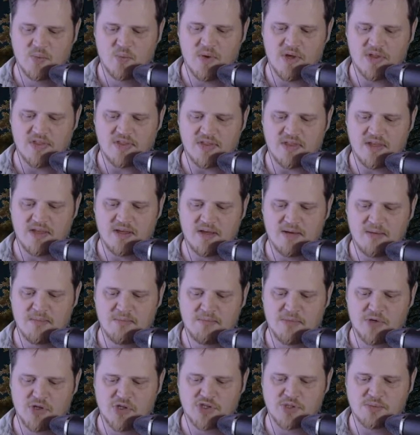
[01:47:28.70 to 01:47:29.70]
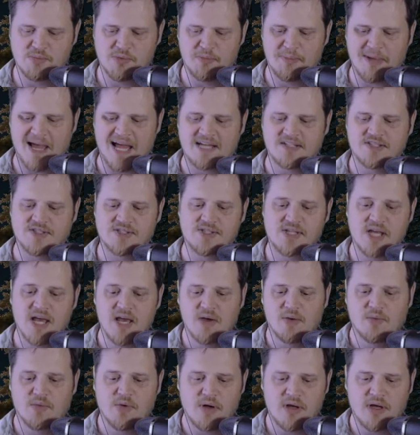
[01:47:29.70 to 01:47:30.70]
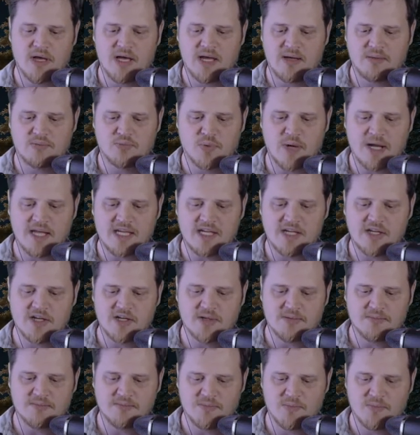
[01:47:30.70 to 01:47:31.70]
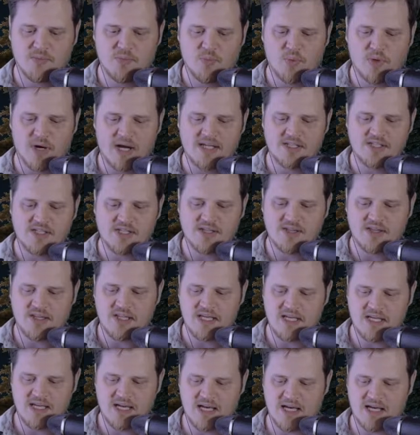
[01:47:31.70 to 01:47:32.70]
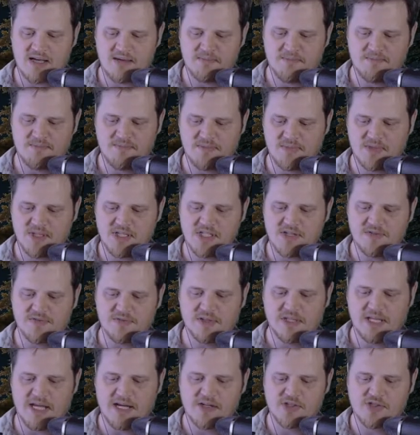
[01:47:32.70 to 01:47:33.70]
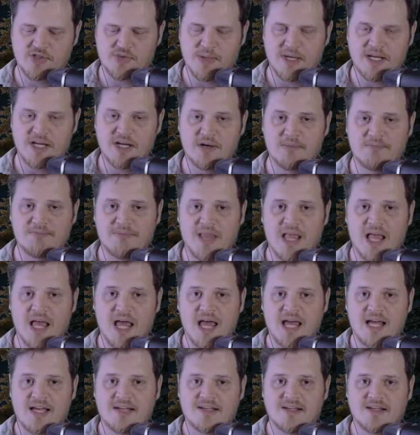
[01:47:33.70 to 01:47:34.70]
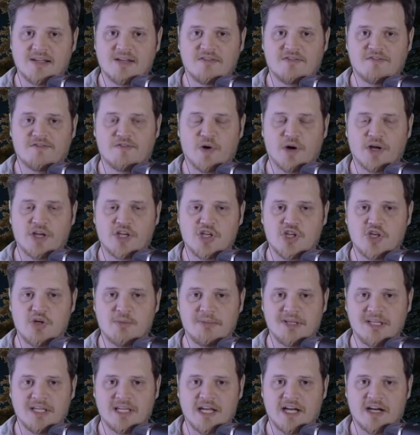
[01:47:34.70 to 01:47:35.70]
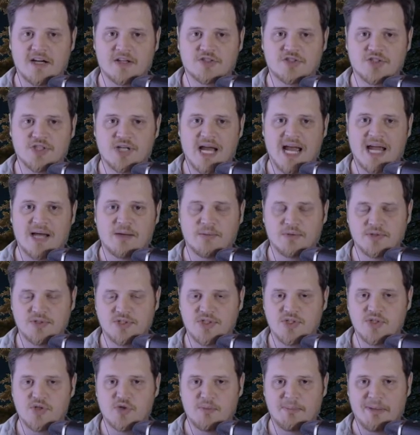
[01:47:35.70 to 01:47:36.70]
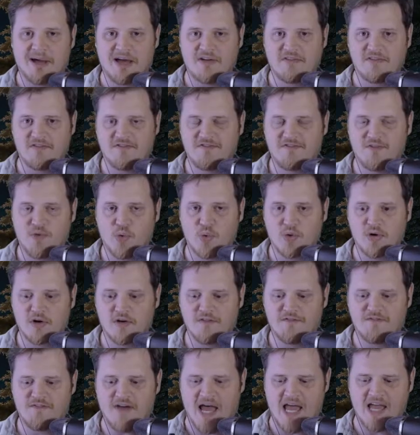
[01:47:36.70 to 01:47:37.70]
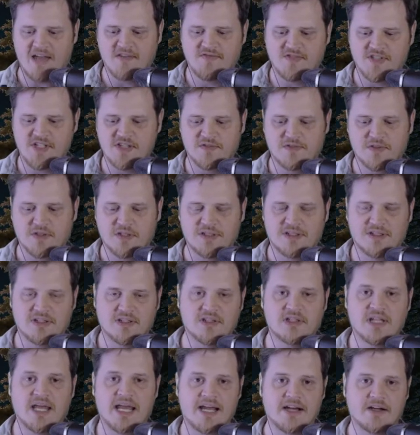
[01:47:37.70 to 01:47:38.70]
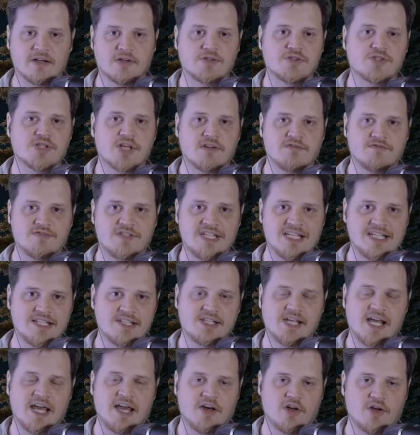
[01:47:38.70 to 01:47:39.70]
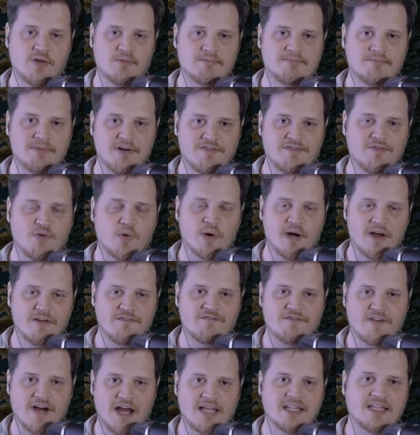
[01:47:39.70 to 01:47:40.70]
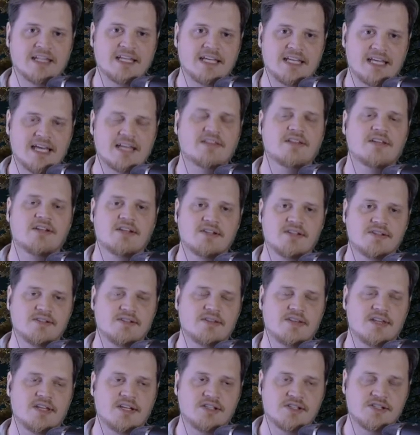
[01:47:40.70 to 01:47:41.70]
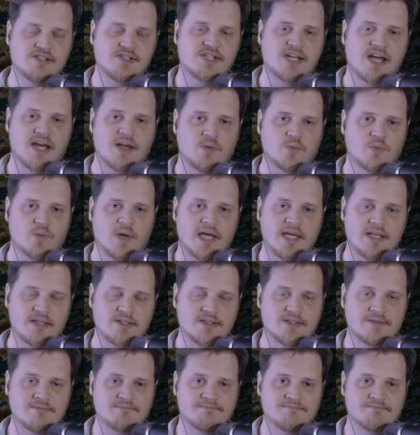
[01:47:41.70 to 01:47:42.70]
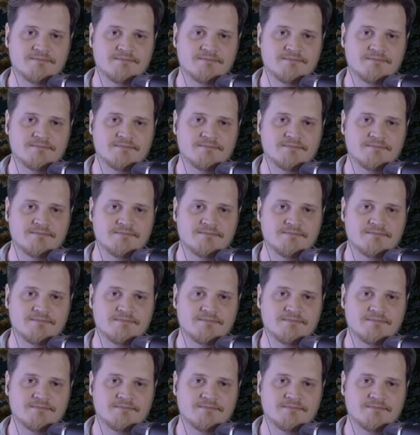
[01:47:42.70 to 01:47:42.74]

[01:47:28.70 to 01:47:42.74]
with multiple passes. Right here, where I did the different layers right here, for a human character, I will do about 4 or 5 different layers of detail before I finally get the design right.